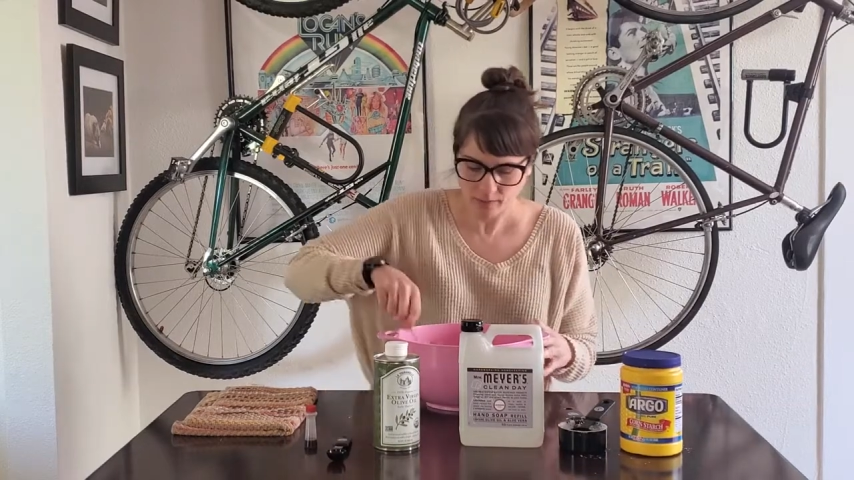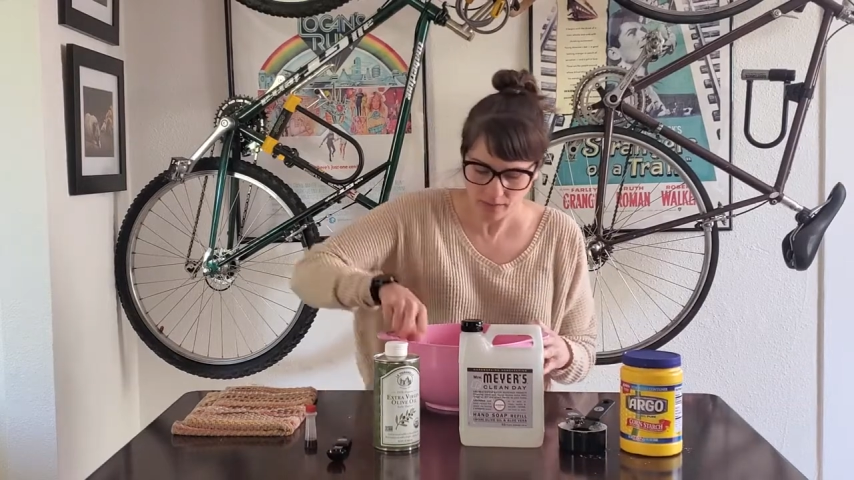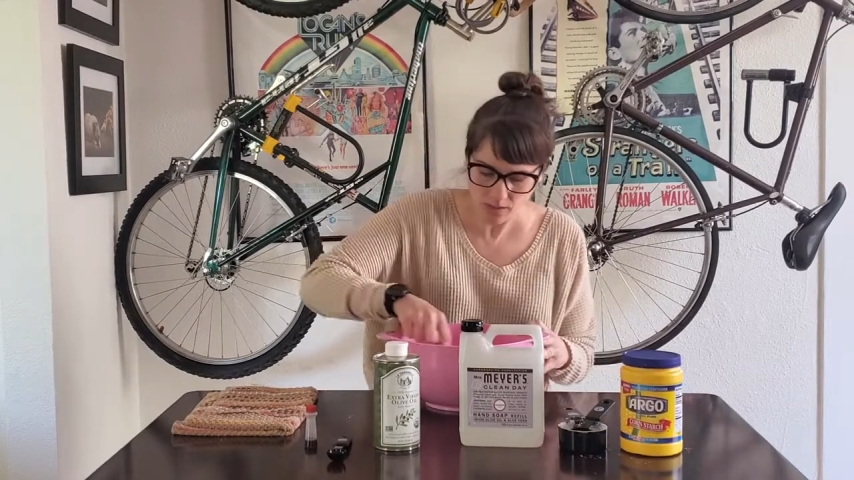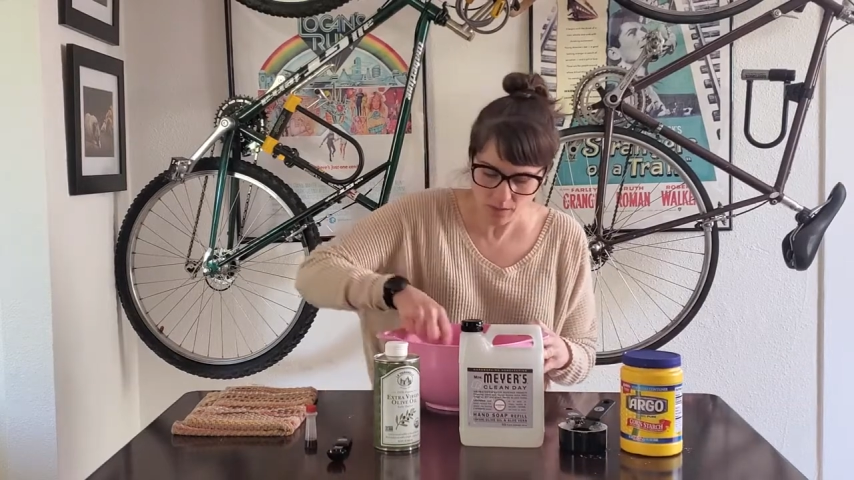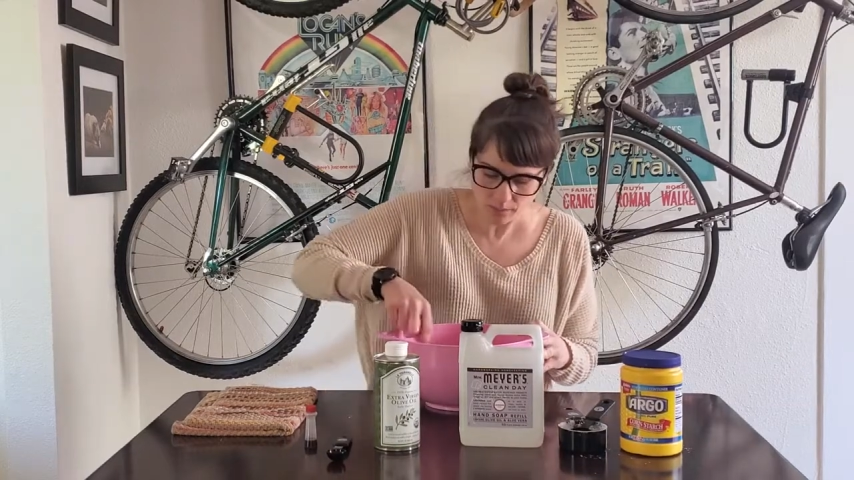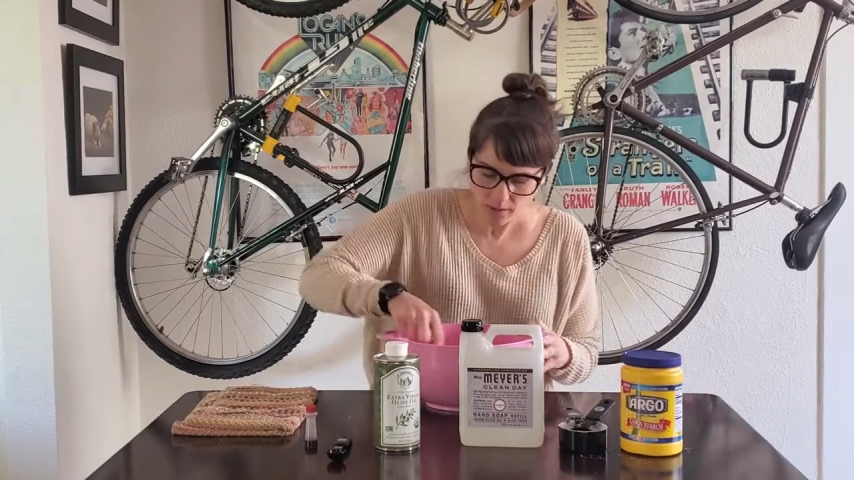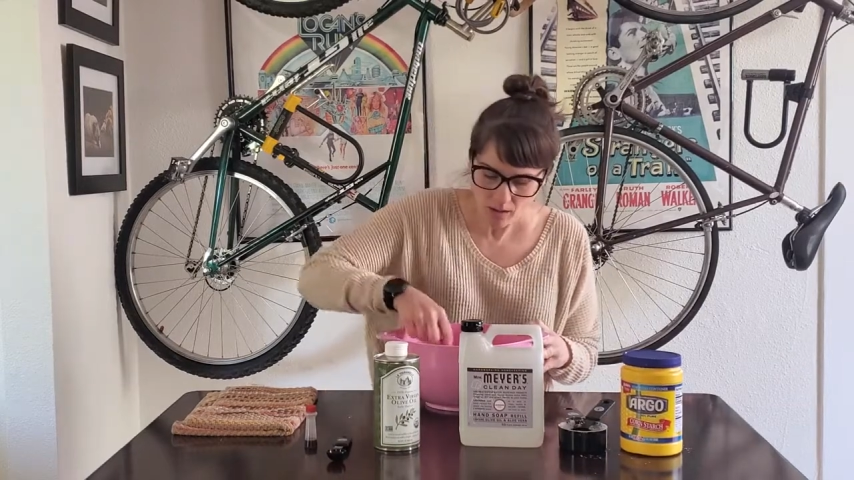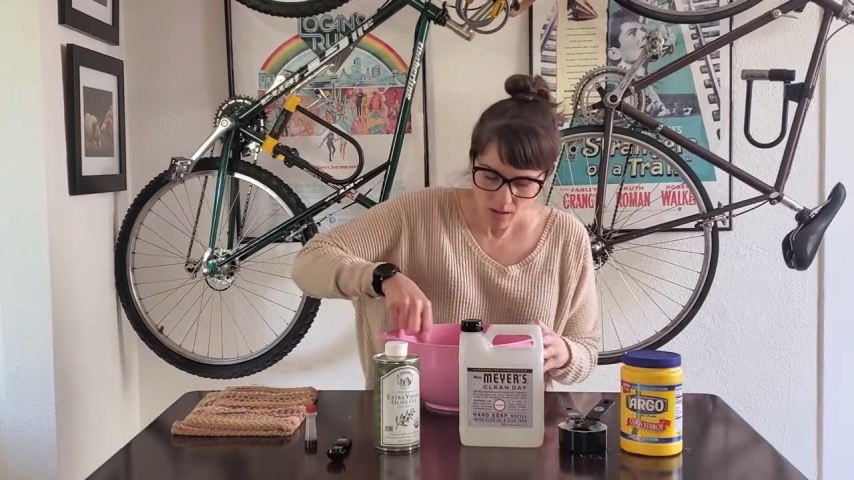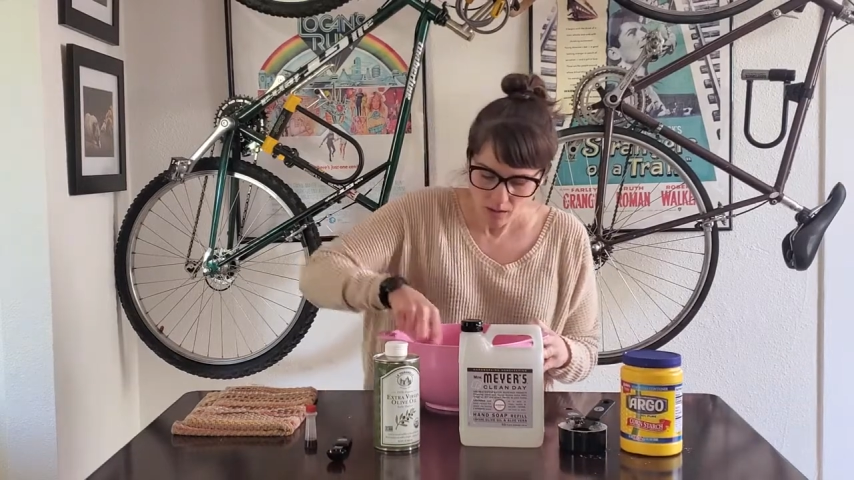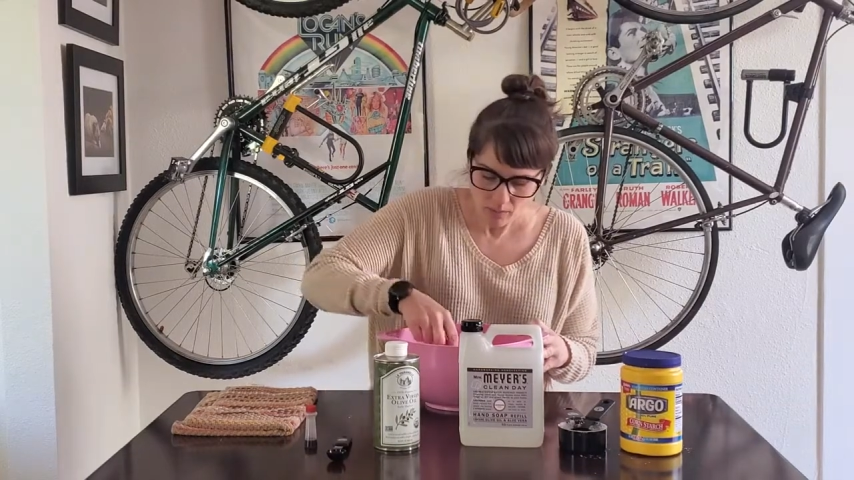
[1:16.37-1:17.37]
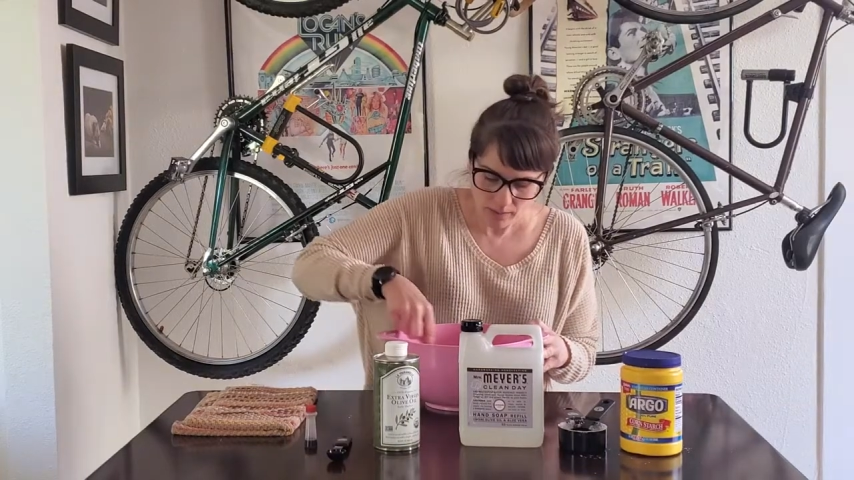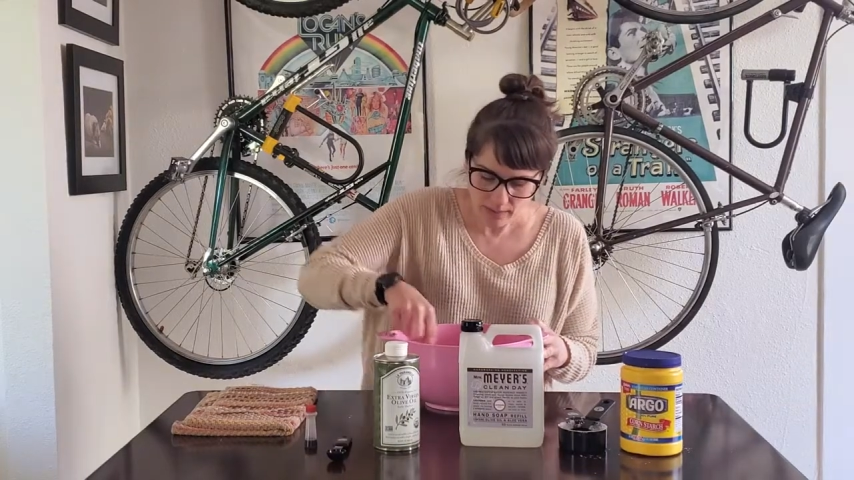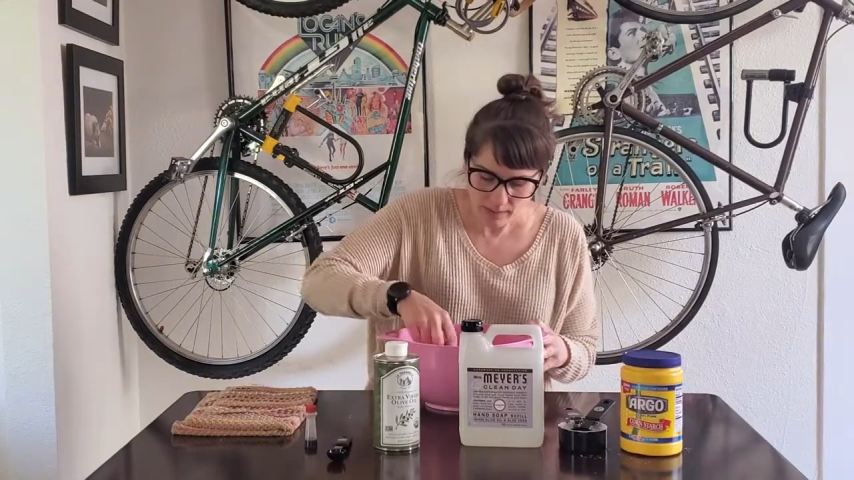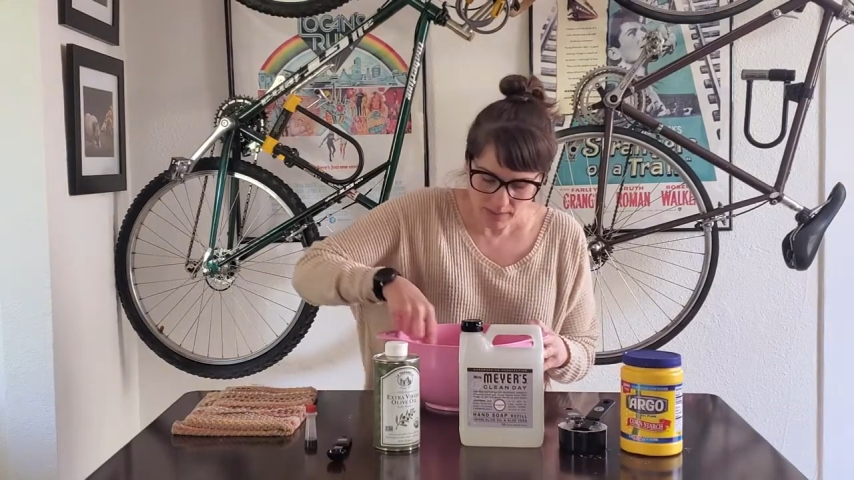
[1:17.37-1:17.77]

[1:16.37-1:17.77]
So we're gonna